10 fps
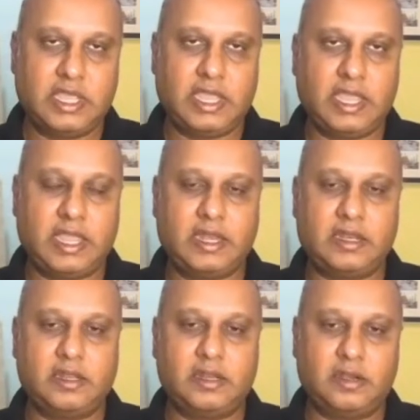in
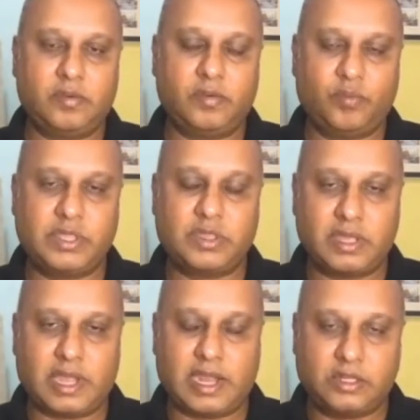which,
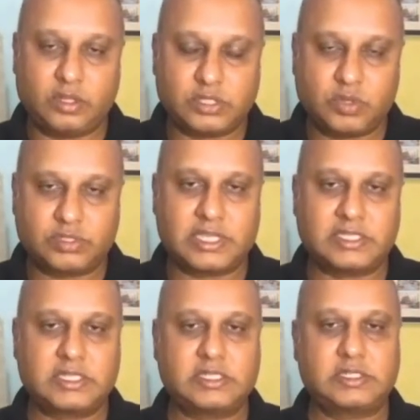and those use
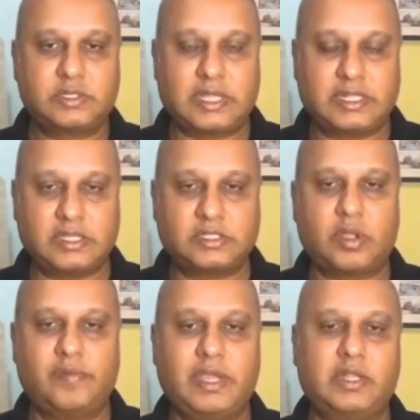cases that they're
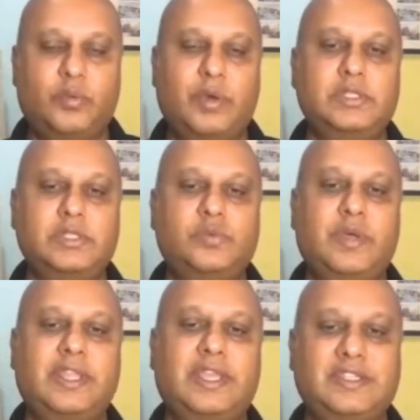solving are the ones where they can